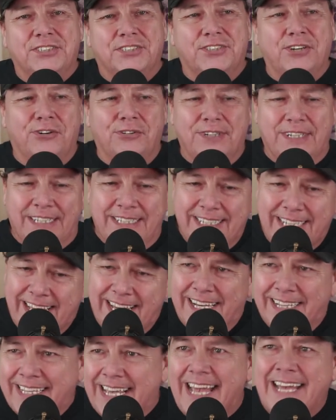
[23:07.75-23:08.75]
So
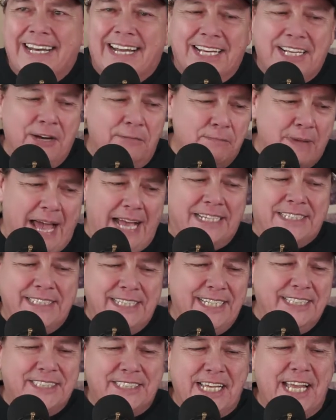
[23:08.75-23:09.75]
again, I come back to
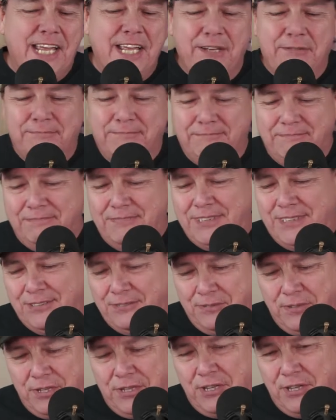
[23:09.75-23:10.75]
that same, you know,